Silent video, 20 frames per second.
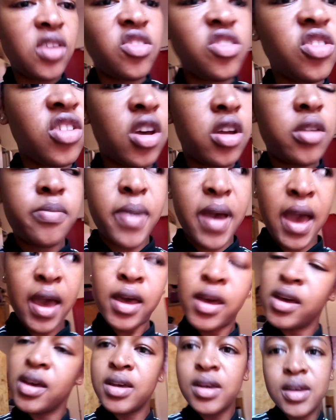got
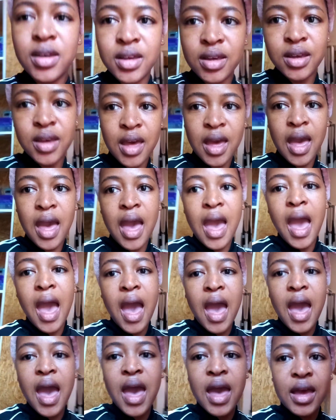back
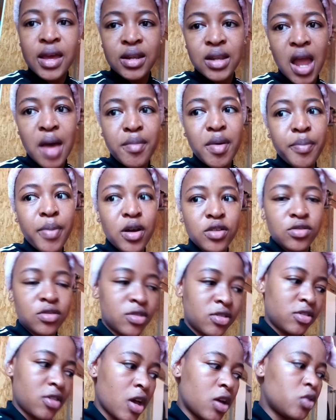and I'm about to
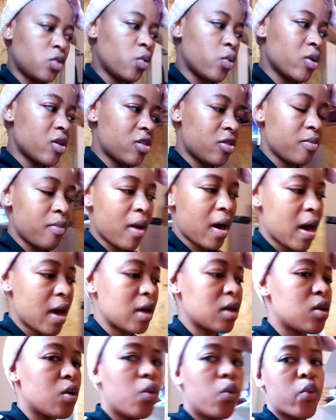start with
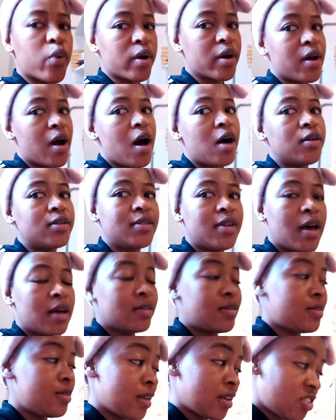my workout
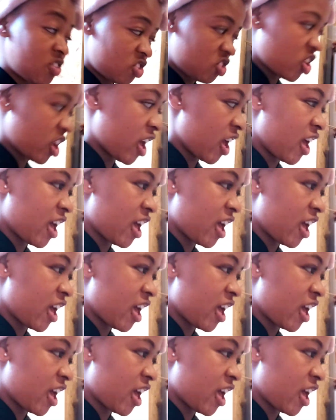session.